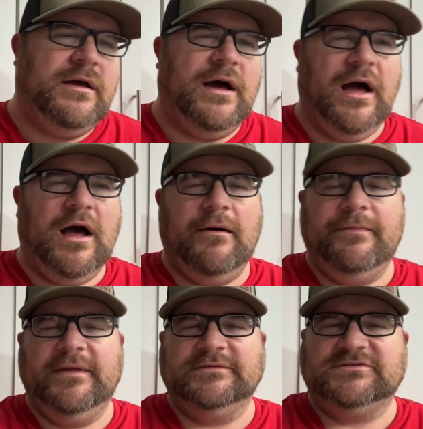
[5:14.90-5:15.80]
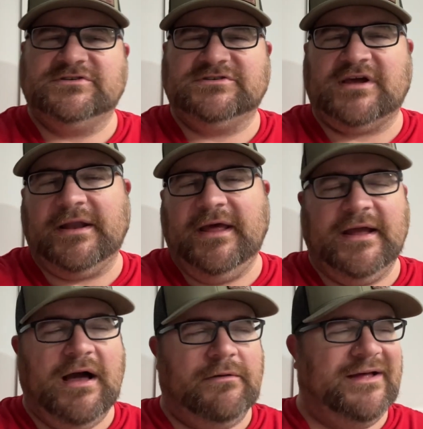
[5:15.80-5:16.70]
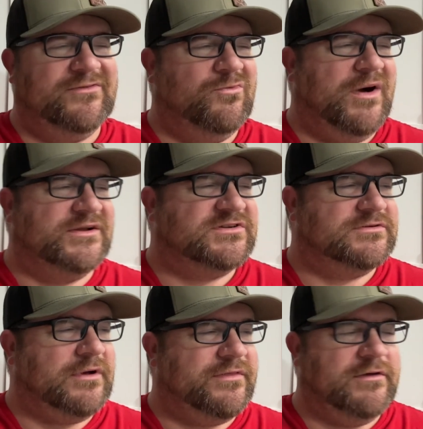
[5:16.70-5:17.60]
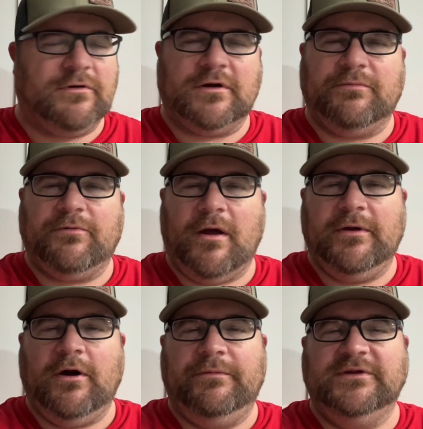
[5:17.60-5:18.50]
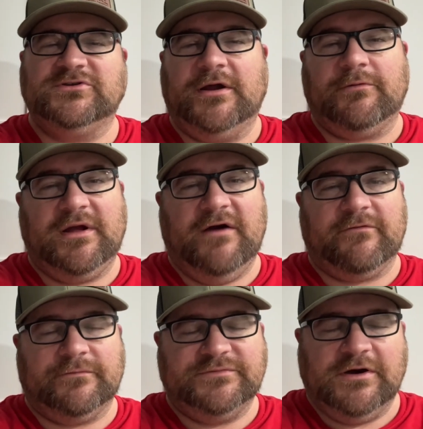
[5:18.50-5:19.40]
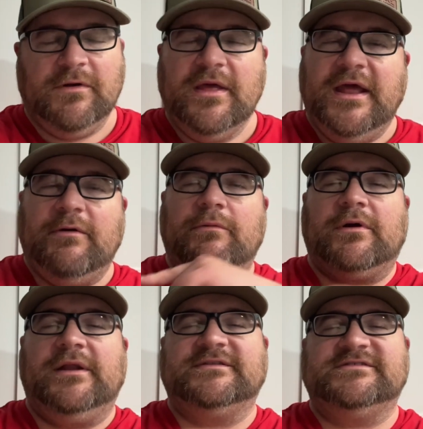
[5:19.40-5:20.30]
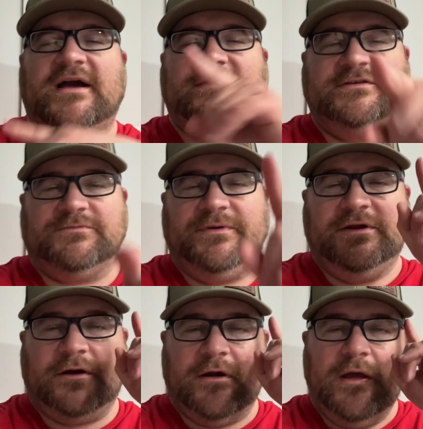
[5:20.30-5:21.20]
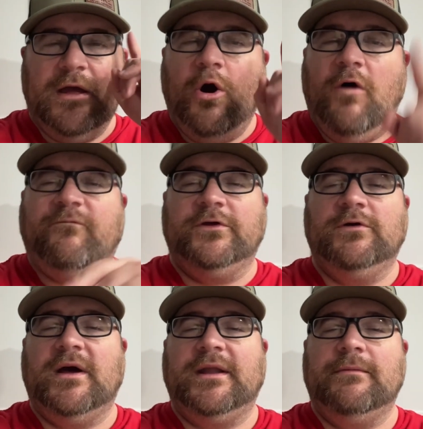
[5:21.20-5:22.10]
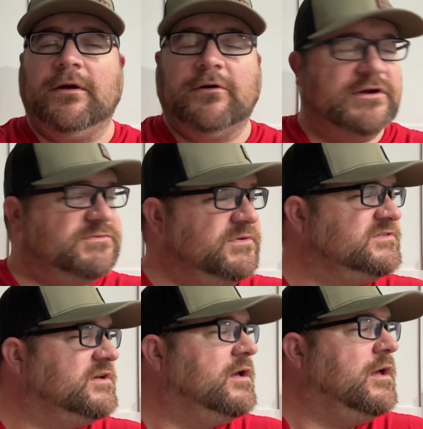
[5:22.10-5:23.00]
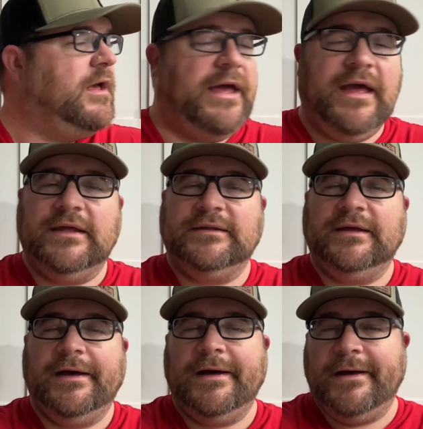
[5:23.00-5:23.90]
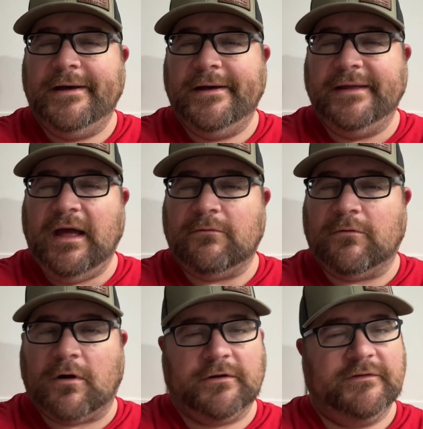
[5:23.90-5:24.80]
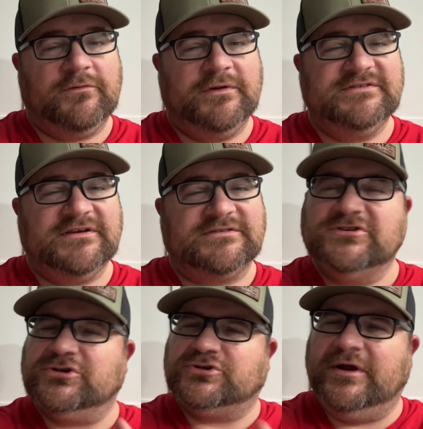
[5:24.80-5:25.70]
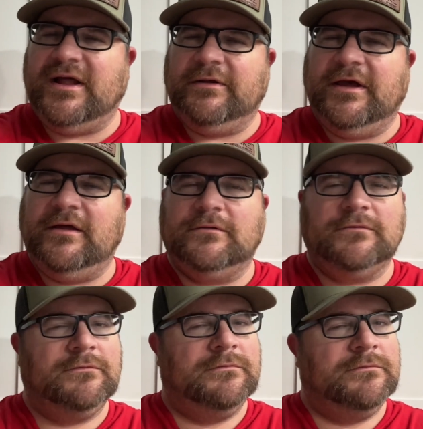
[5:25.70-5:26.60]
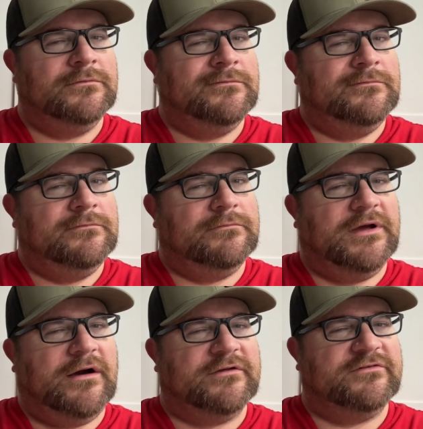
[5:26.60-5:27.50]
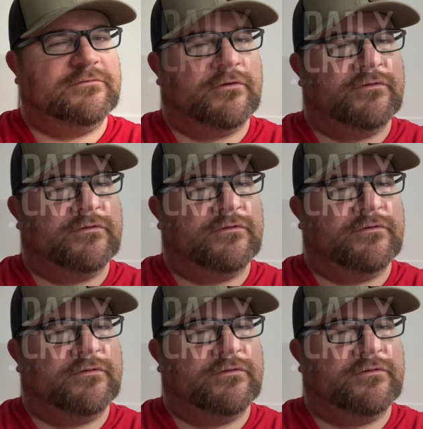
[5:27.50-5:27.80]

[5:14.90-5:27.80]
uh, and then just kind of hang out and not do much. I think we're going to probably all be trying to recover. So anyway, we're going to hit the sack. Thanks for being here. Hopefully you had a Merry Christmas. And uh, yeah, we're on to the 26th. Is your tree down yet? Be honest. We're